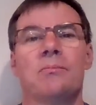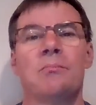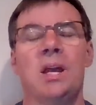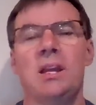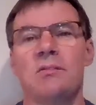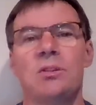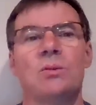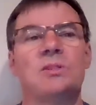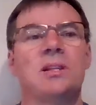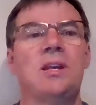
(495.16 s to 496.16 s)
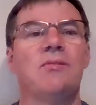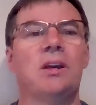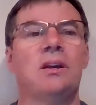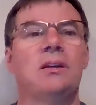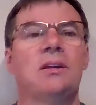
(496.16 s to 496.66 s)
Many of those
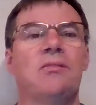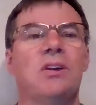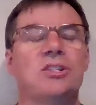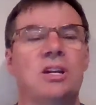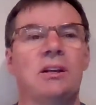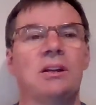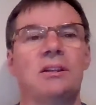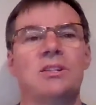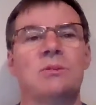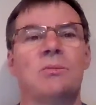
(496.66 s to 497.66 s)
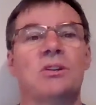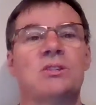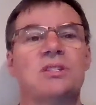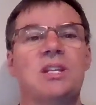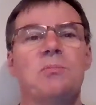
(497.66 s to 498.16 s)
leaving evangelicalism are
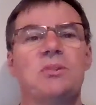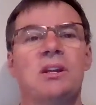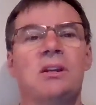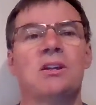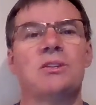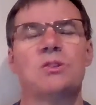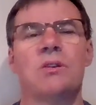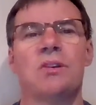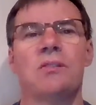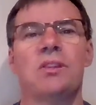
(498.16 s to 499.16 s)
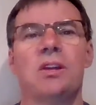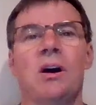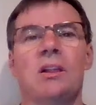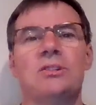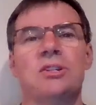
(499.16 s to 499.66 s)
steeped in conservative
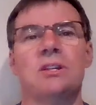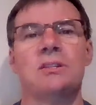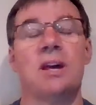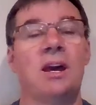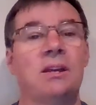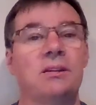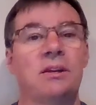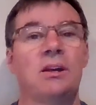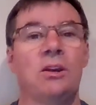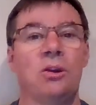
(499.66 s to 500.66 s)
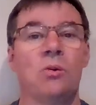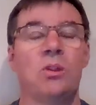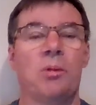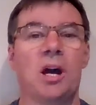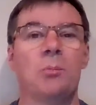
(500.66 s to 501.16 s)
theologies and know
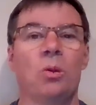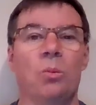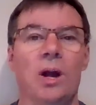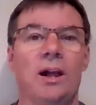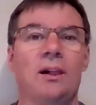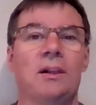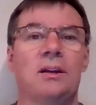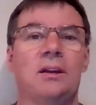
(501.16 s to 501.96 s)
the Bible well.